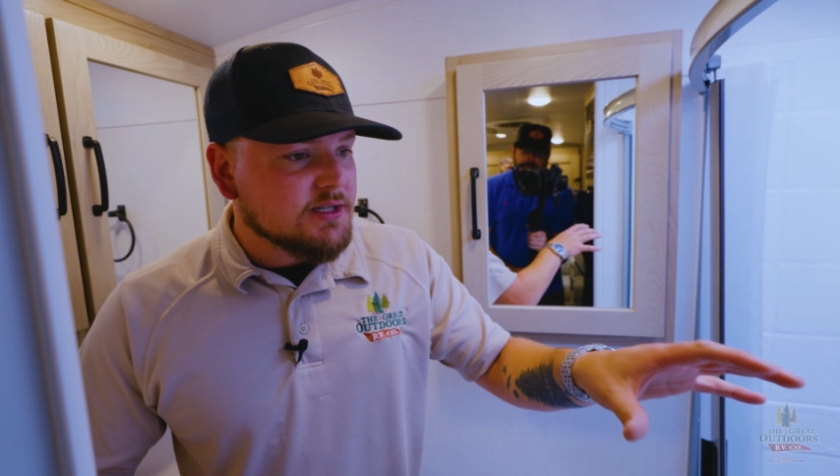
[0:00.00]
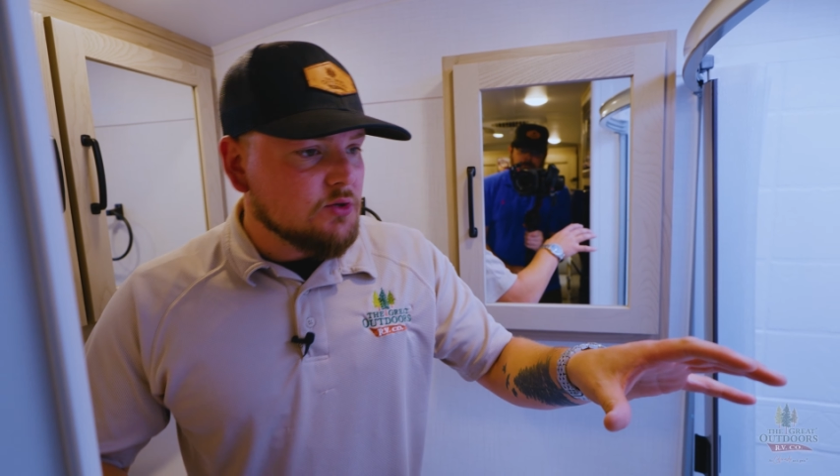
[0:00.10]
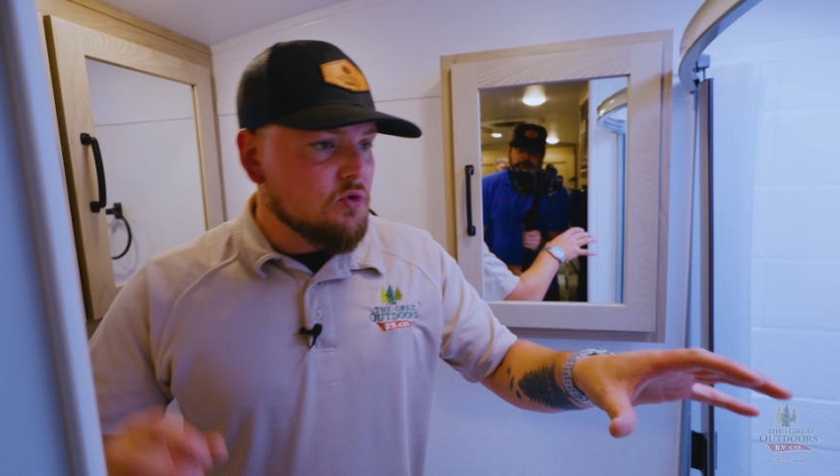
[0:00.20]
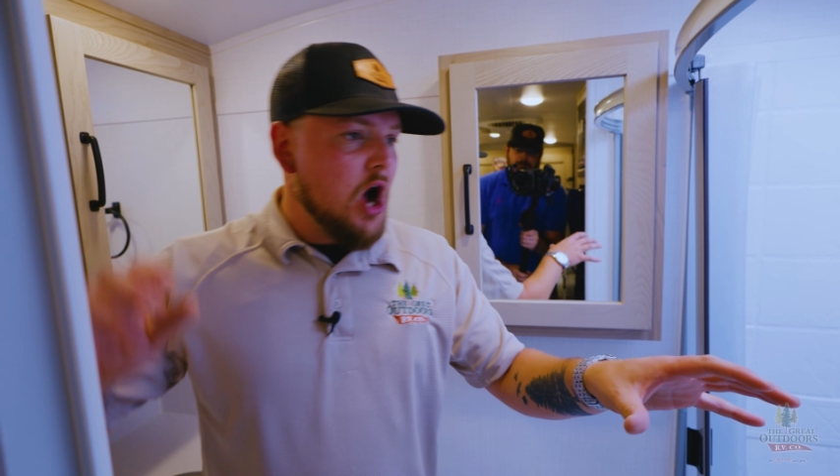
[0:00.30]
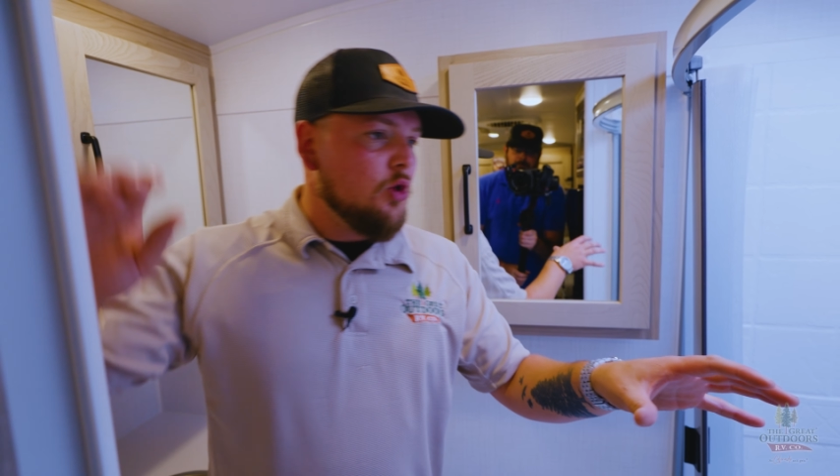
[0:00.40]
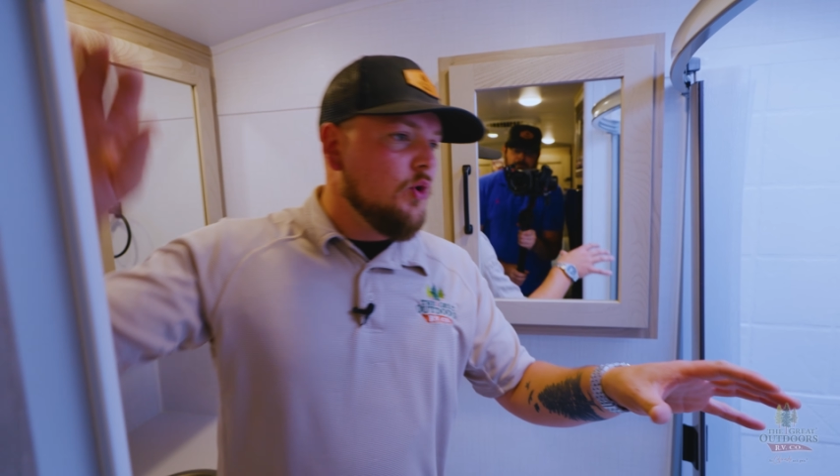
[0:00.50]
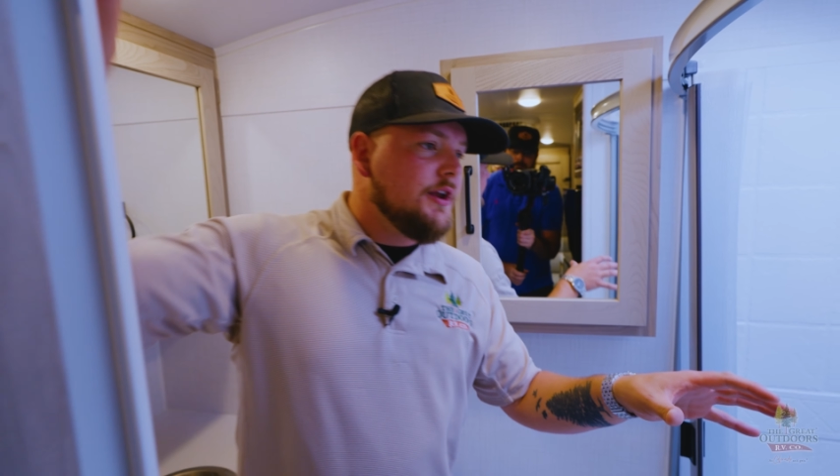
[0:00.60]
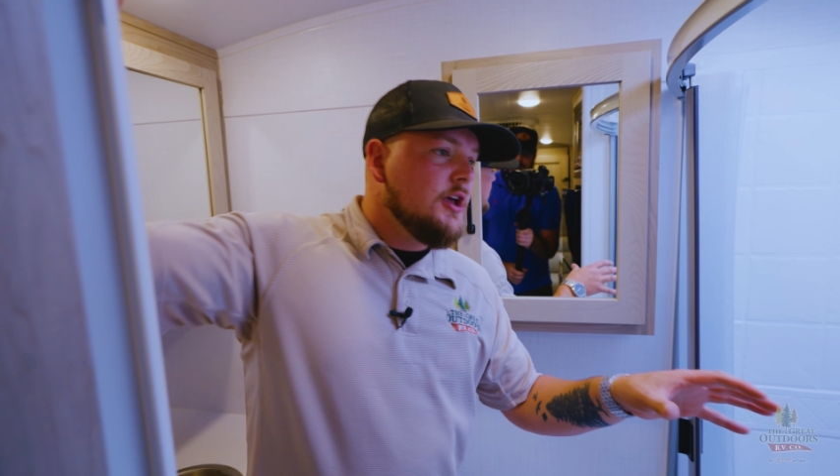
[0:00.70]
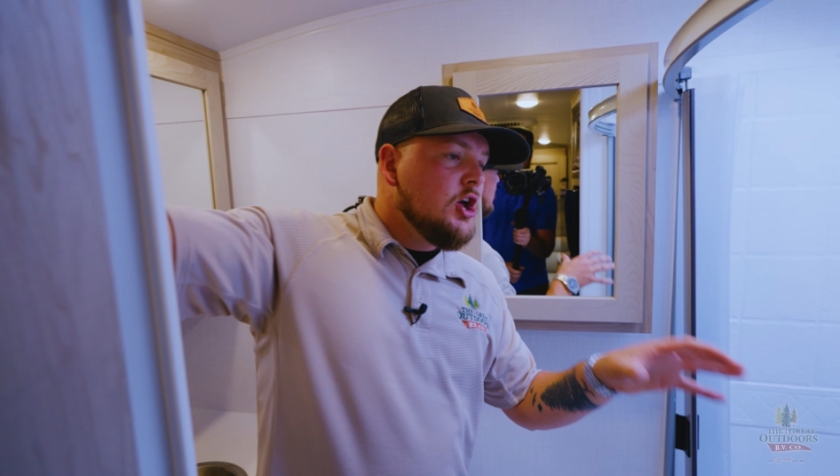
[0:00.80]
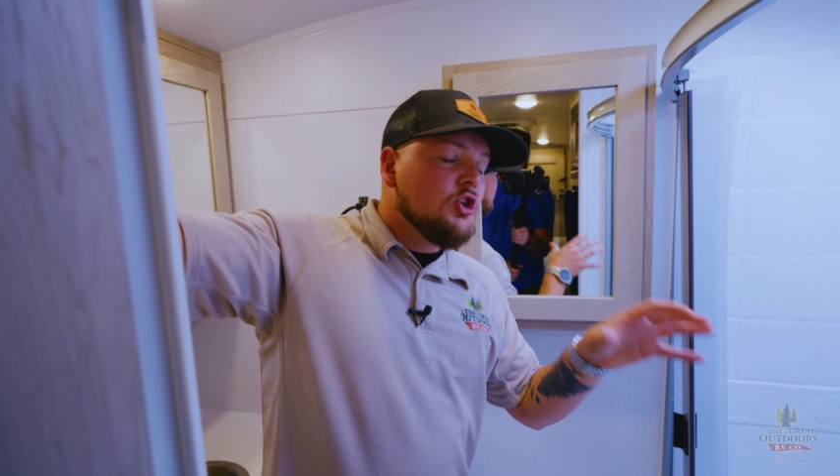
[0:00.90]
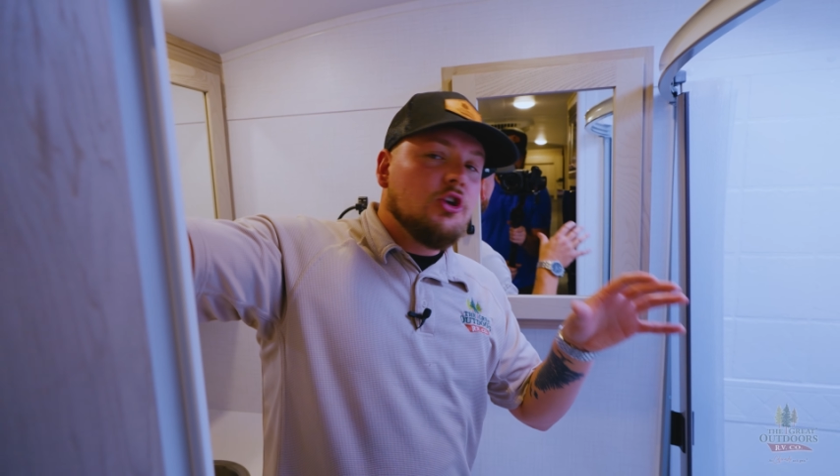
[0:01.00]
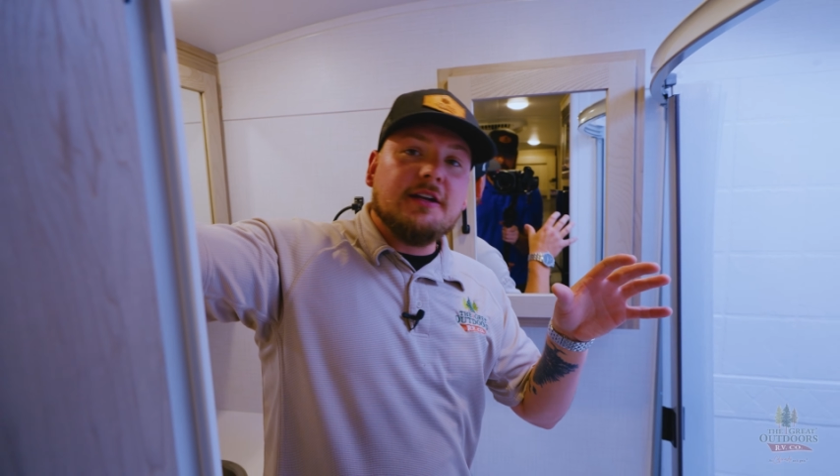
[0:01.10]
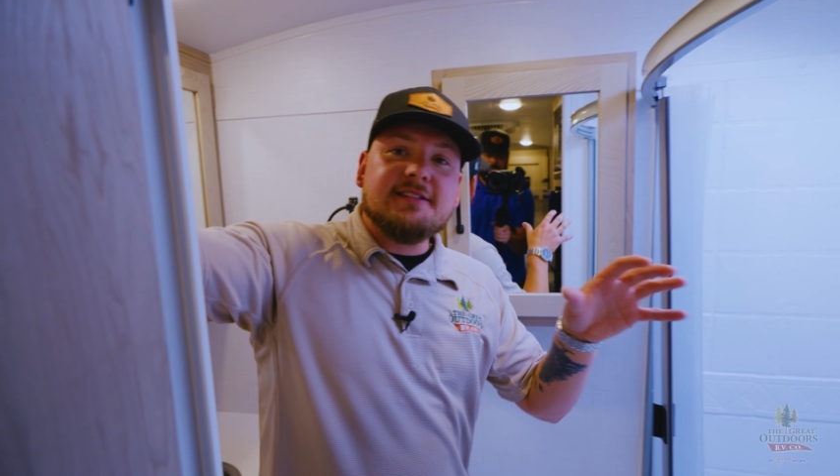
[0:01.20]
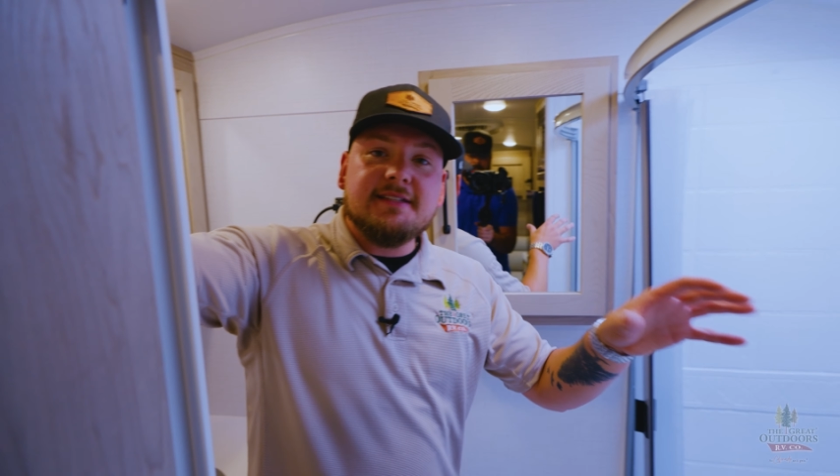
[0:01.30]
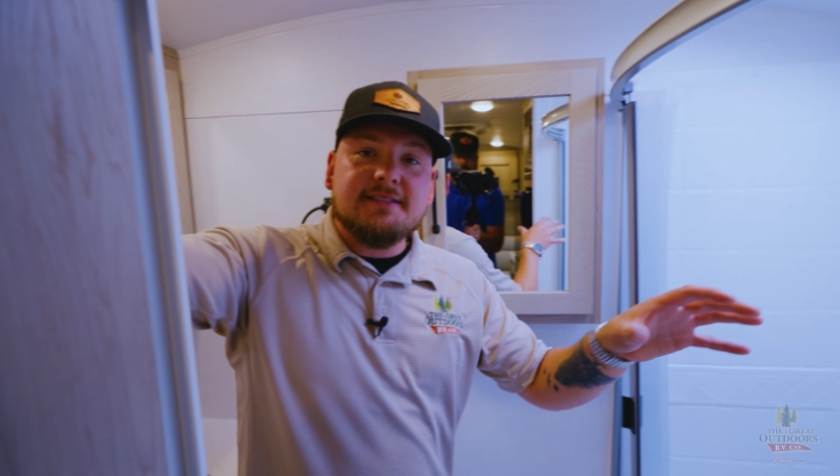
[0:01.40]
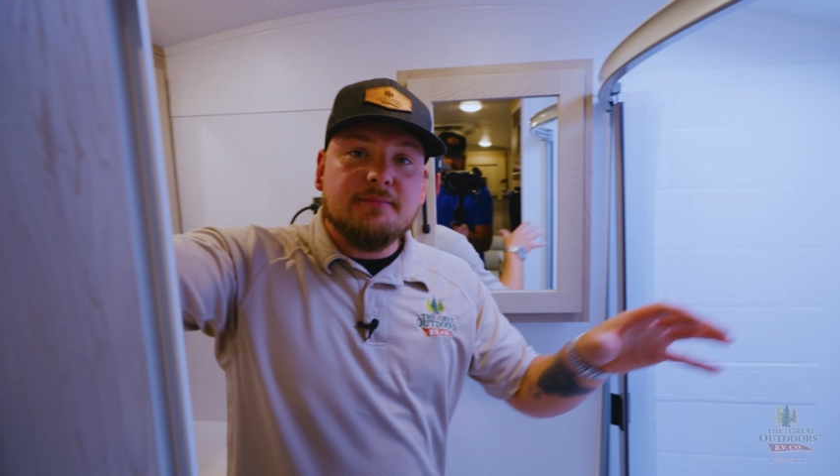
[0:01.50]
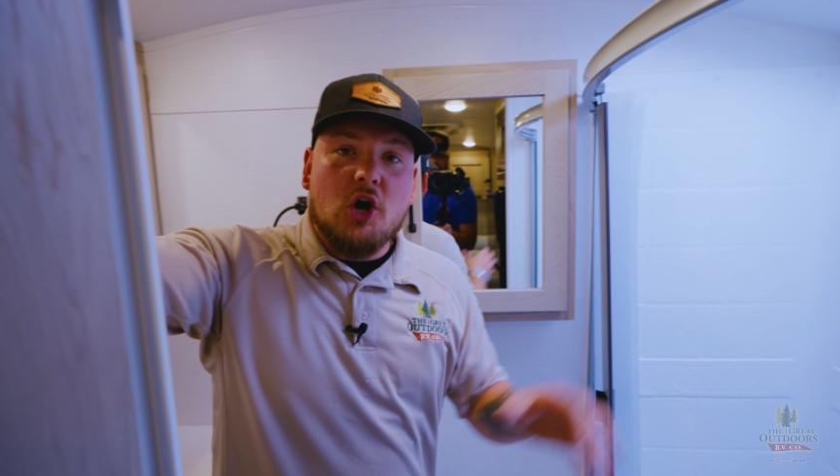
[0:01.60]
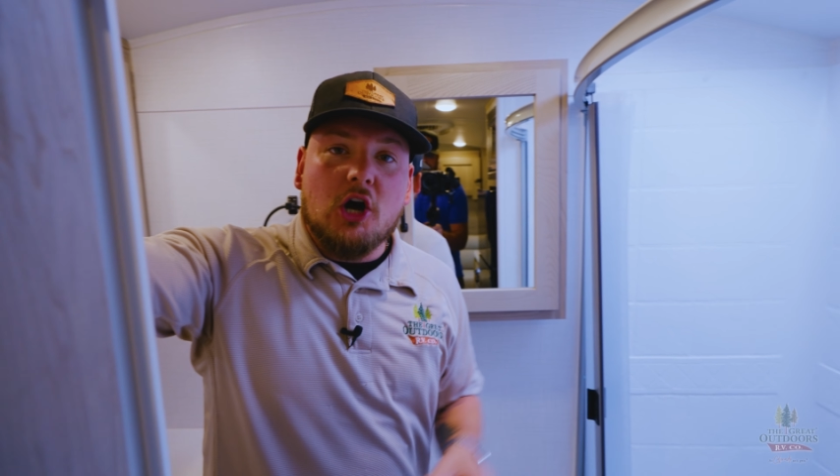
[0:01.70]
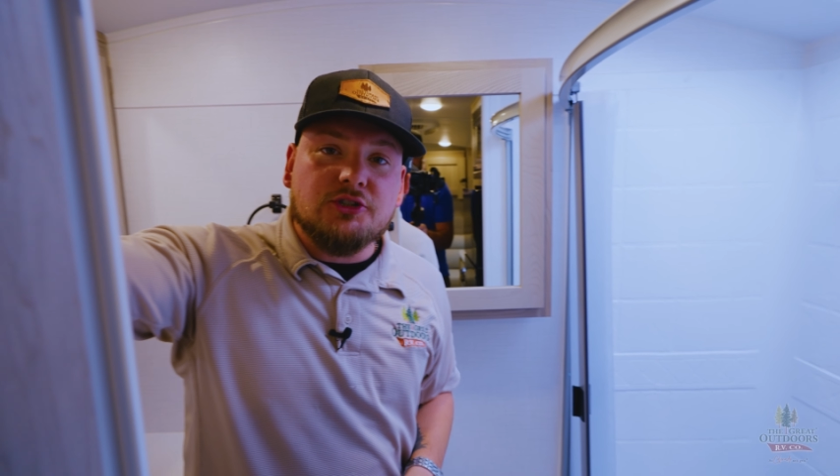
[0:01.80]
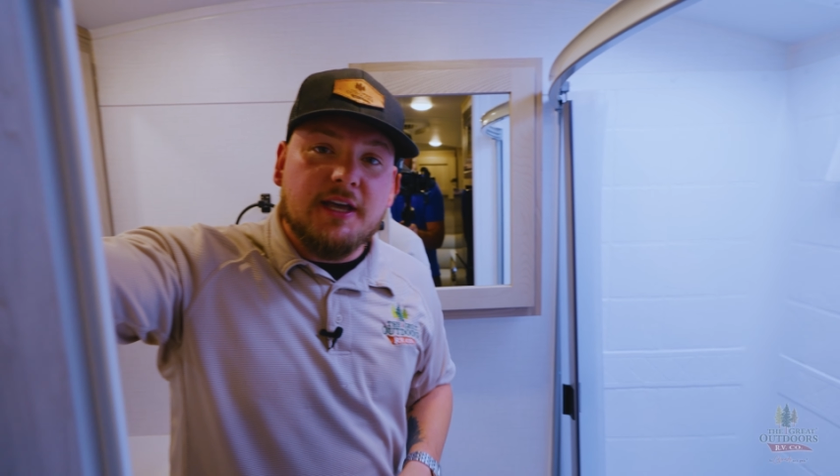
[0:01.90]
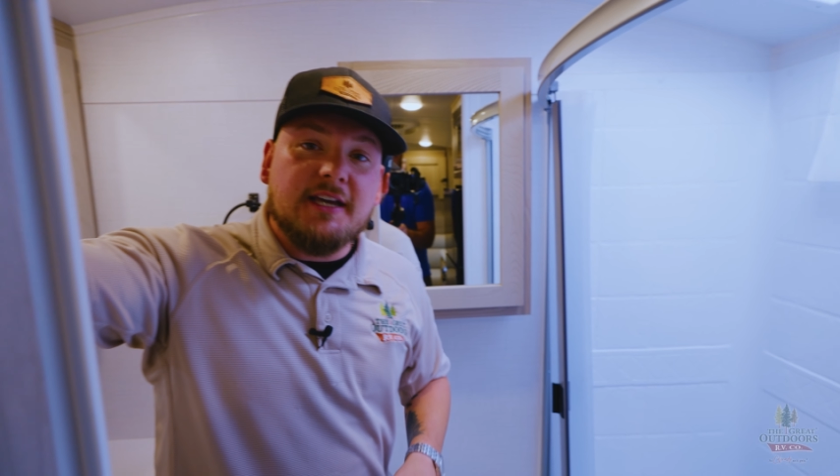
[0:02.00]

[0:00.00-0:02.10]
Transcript: in a Rockwood, you got a system called